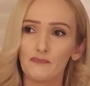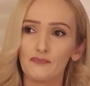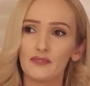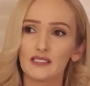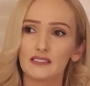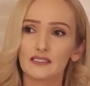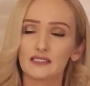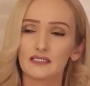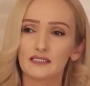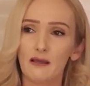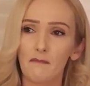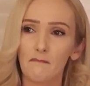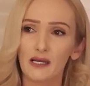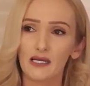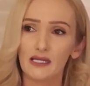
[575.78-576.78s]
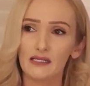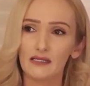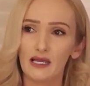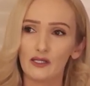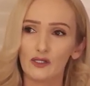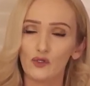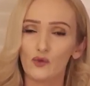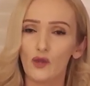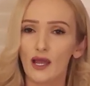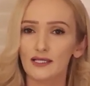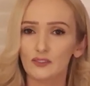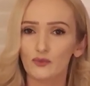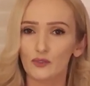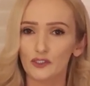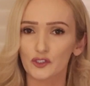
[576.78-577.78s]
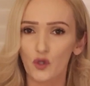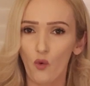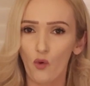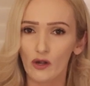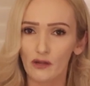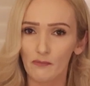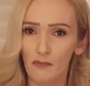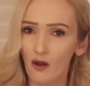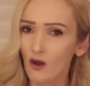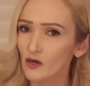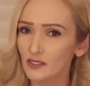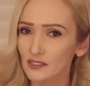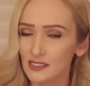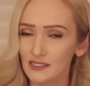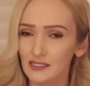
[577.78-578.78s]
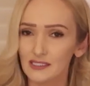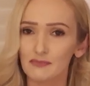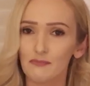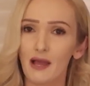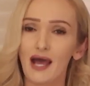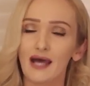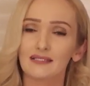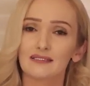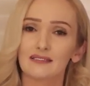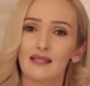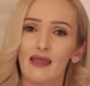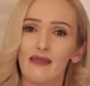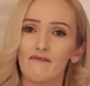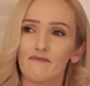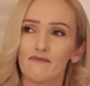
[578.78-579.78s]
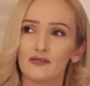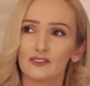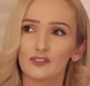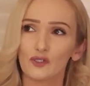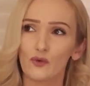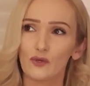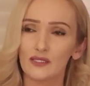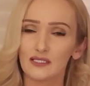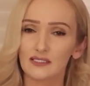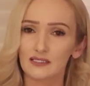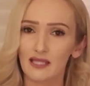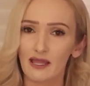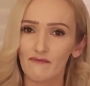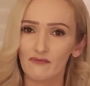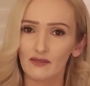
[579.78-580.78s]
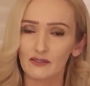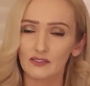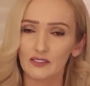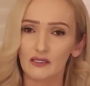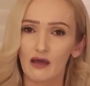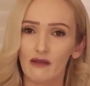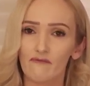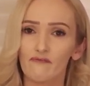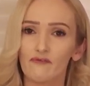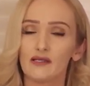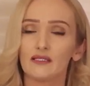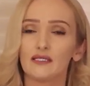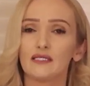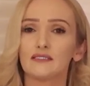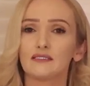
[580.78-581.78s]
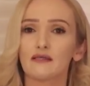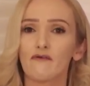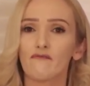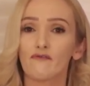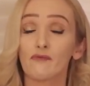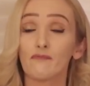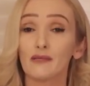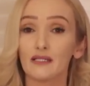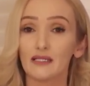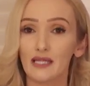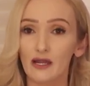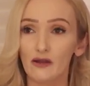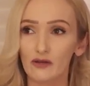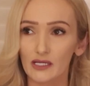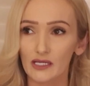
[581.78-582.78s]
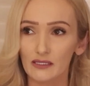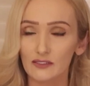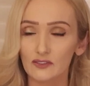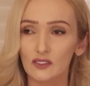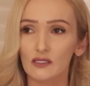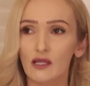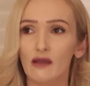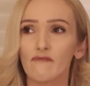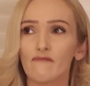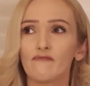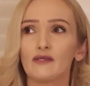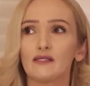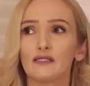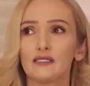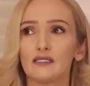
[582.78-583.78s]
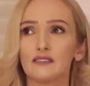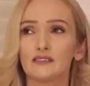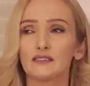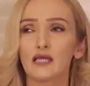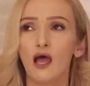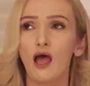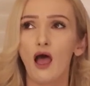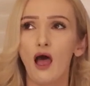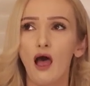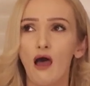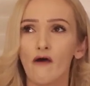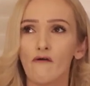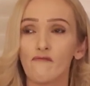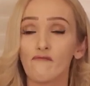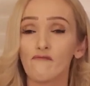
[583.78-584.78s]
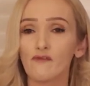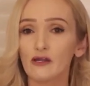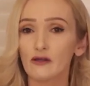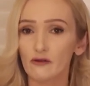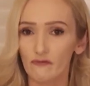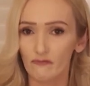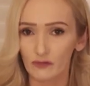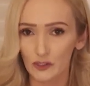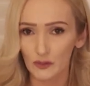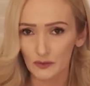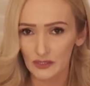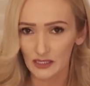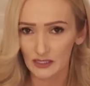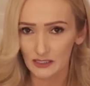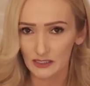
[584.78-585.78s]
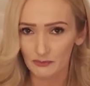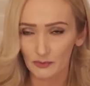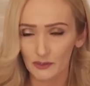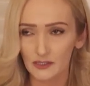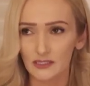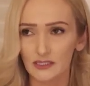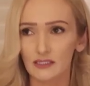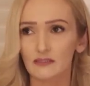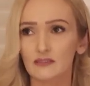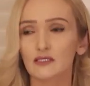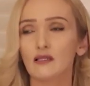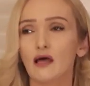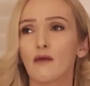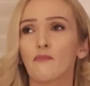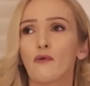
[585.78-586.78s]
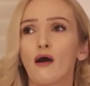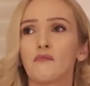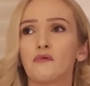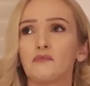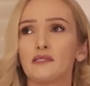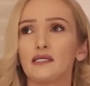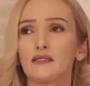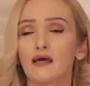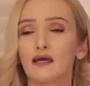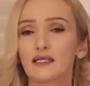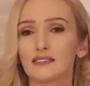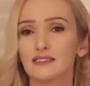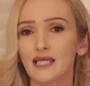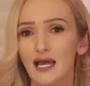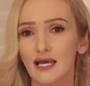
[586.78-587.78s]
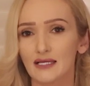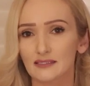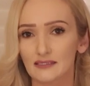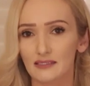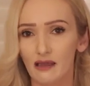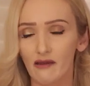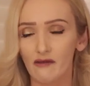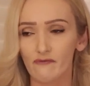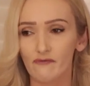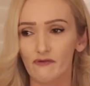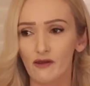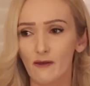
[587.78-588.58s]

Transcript: this is somebody that you guys were torn apart in this past life. So in this life, there's a lot of feelings of familiarity. There's a lot of feelings of fear of losing this person. There's probably a lot of tests of